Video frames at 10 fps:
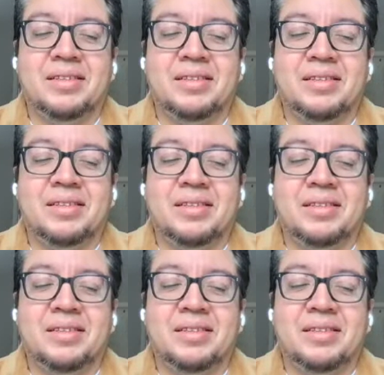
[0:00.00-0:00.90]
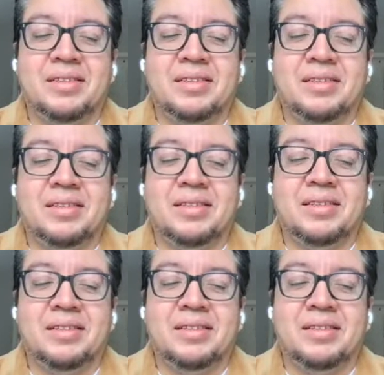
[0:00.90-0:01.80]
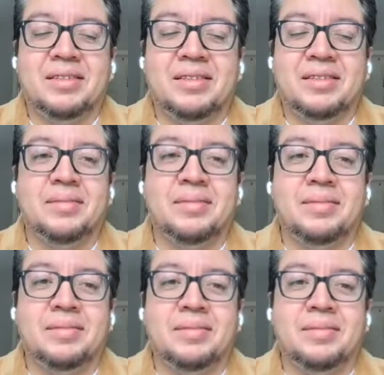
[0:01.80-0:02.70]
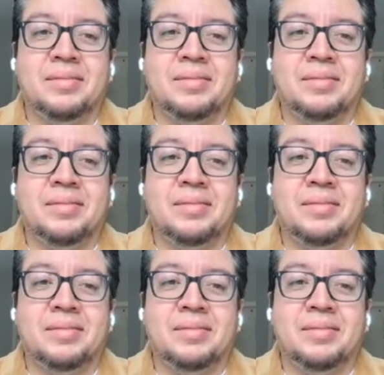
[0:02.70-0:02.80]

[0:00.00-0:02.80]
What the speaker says: The person shown says nothing.